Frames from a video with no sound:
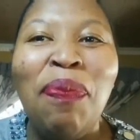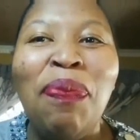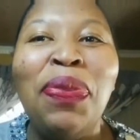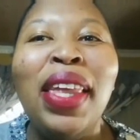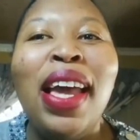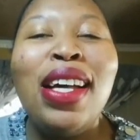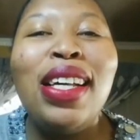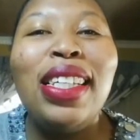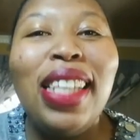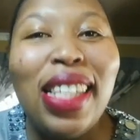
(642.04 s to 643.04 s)
Yesterday
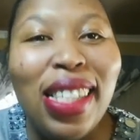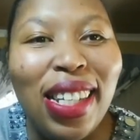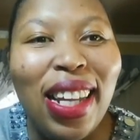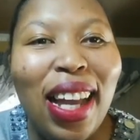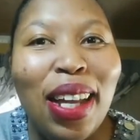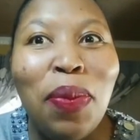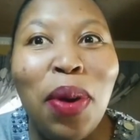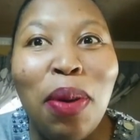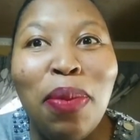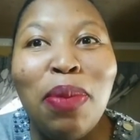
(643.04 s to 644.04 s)
I had a problem with
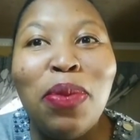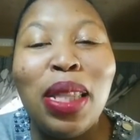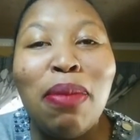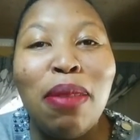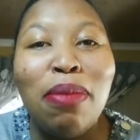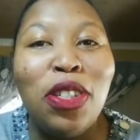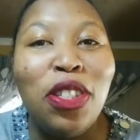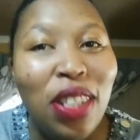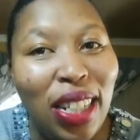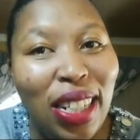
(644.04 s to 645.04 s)
my machine. There's
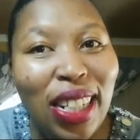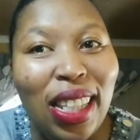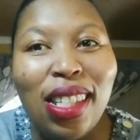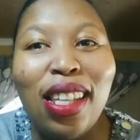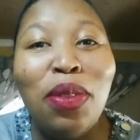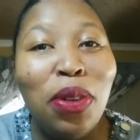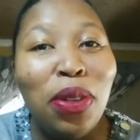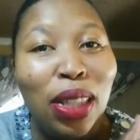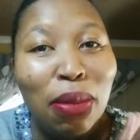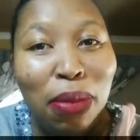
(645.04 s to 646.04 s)
nothing wrong with the
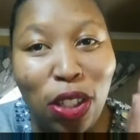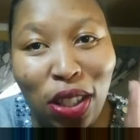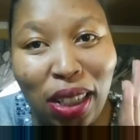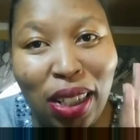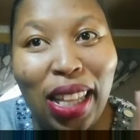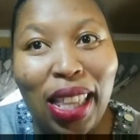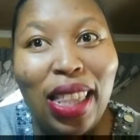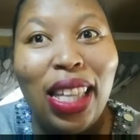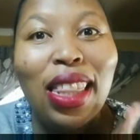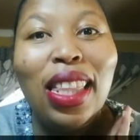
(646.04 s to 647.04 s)
machine. The
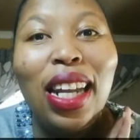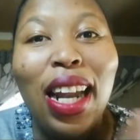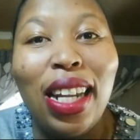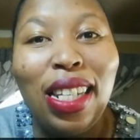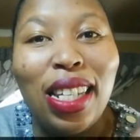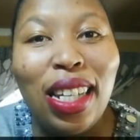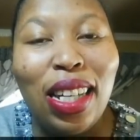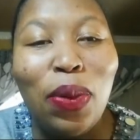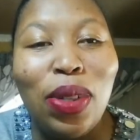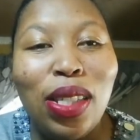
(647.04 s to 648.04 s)
threading was the
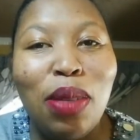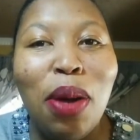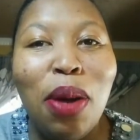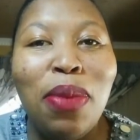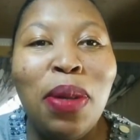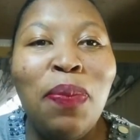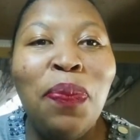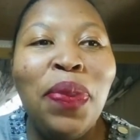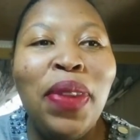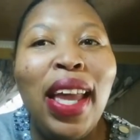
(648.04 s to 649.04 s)
problem. I
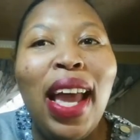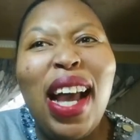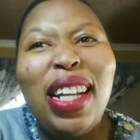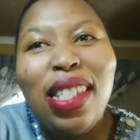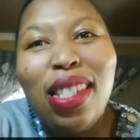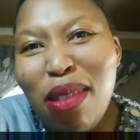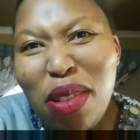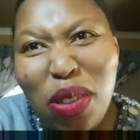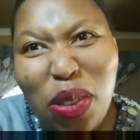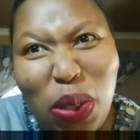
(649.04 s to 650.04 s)
didn't know how to
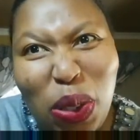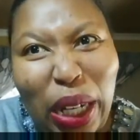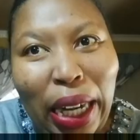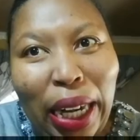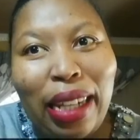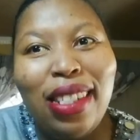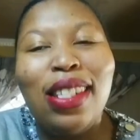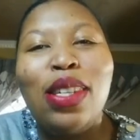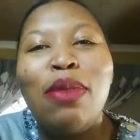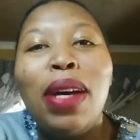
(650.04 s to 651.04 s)
thread,
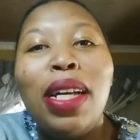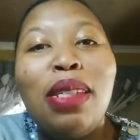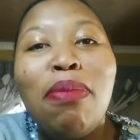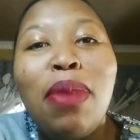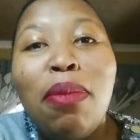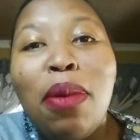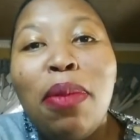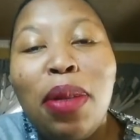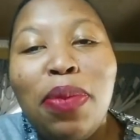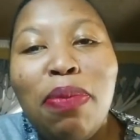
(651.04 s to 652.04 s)
but my mom helped me
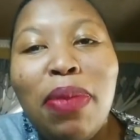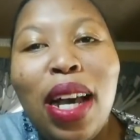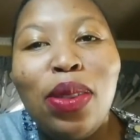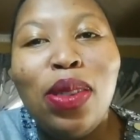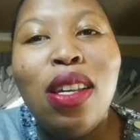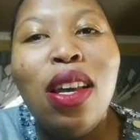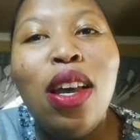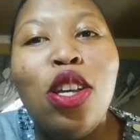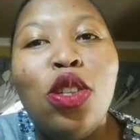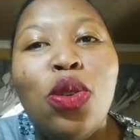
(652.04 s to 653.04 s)
out. So
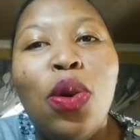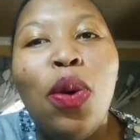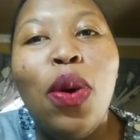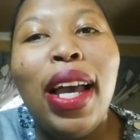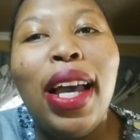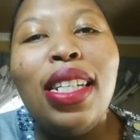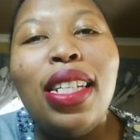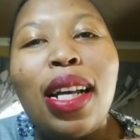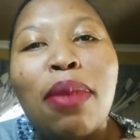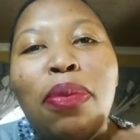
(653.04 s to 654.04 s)
I ended up
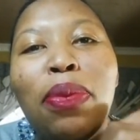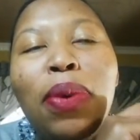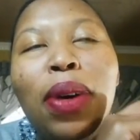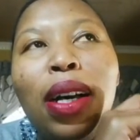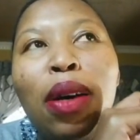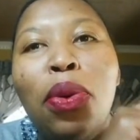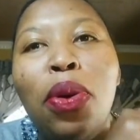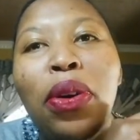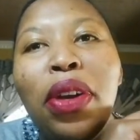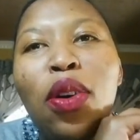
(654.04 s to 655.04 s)
pouring
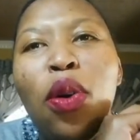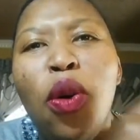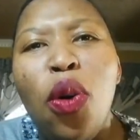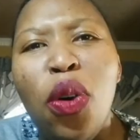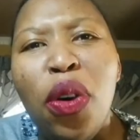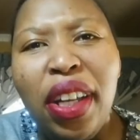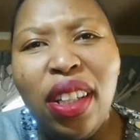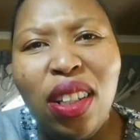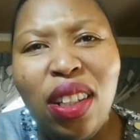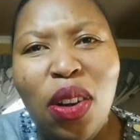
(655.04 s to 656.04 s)
oil on
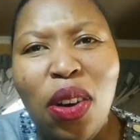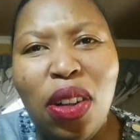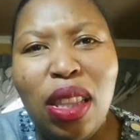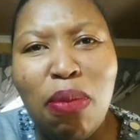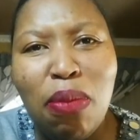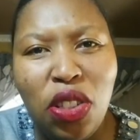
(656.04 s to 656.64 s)
the machine.